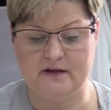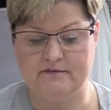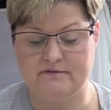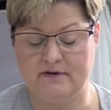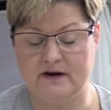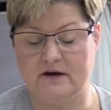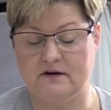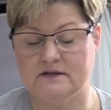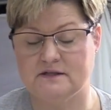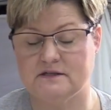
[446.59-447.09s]

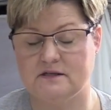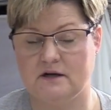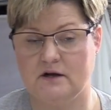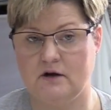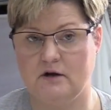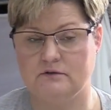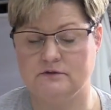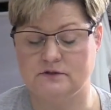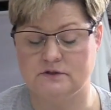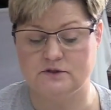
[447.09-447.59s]
virus that
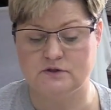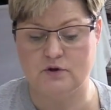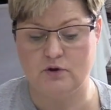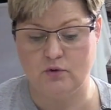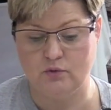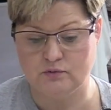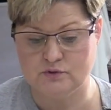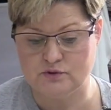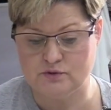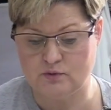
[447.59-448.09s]
causes
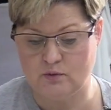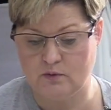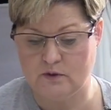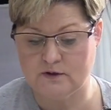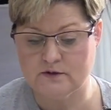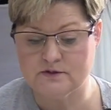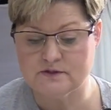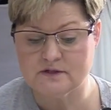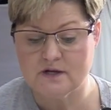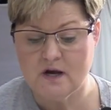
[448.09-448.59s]
cold
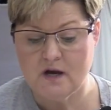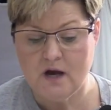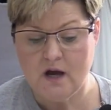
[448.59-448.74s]
sores,